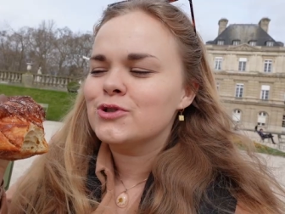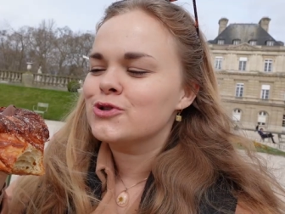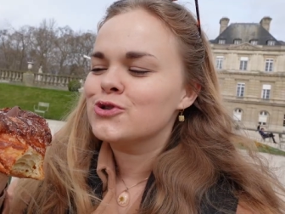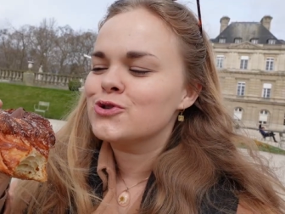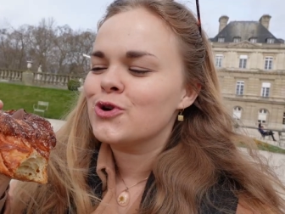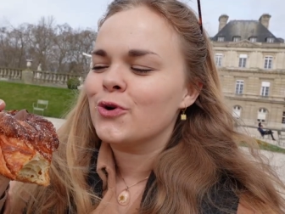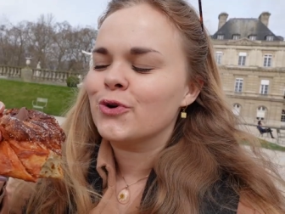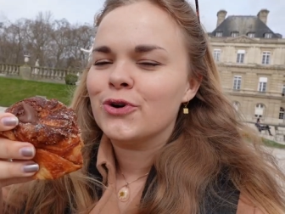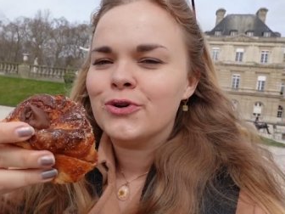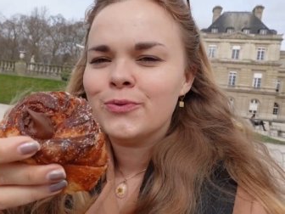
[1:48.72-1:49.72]
This is so
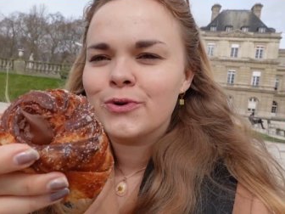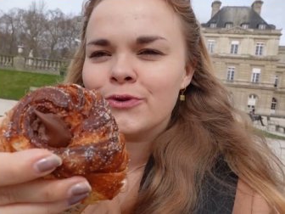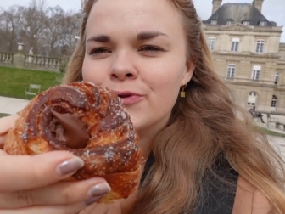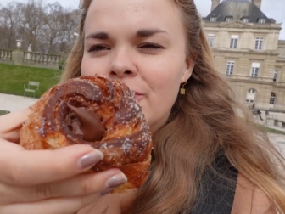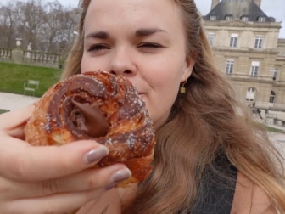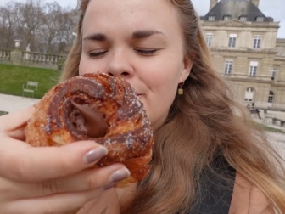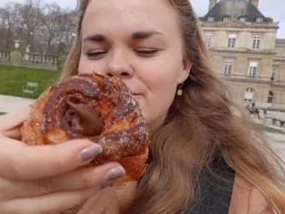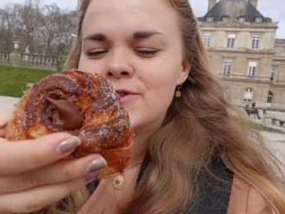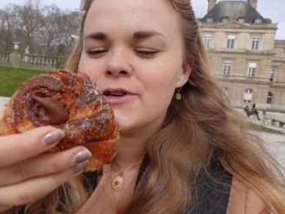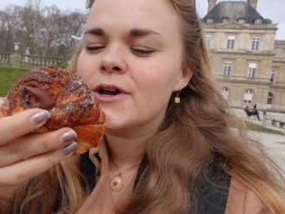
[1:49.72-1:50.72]
good with Nutella
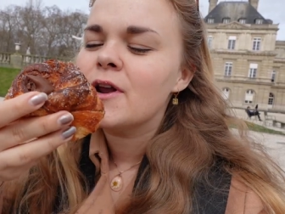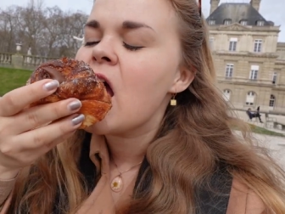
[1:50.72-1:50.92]
inside.